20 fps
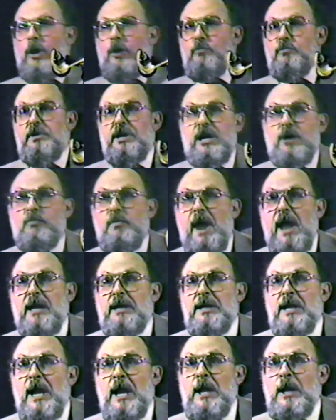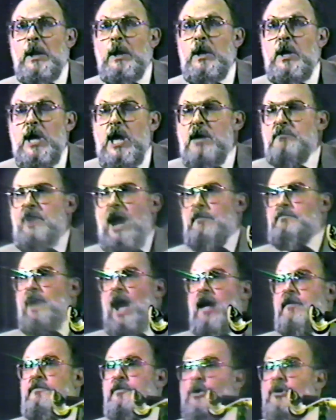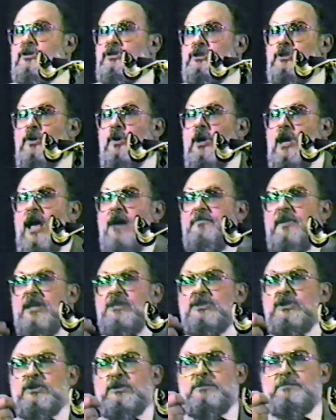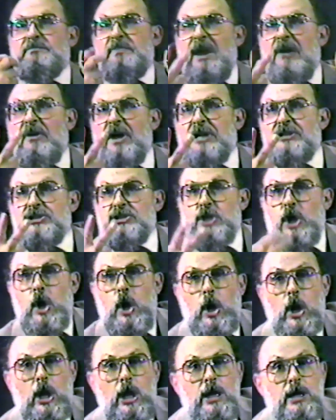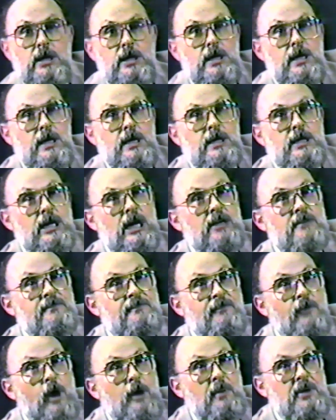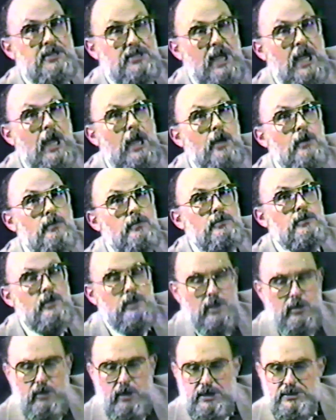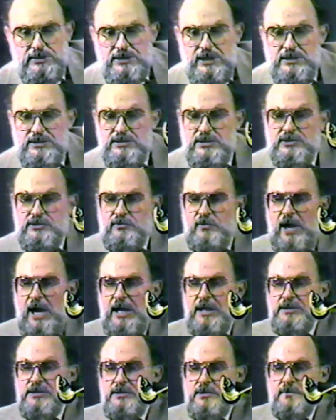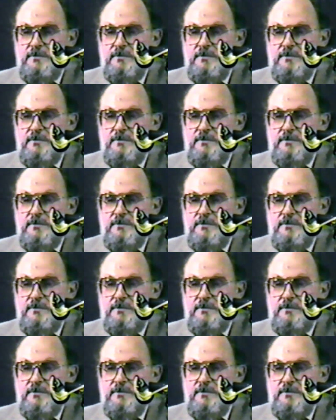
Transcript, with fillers: reawakening, but by virtue of a spiritual conformity to the Lord Jesus Christ.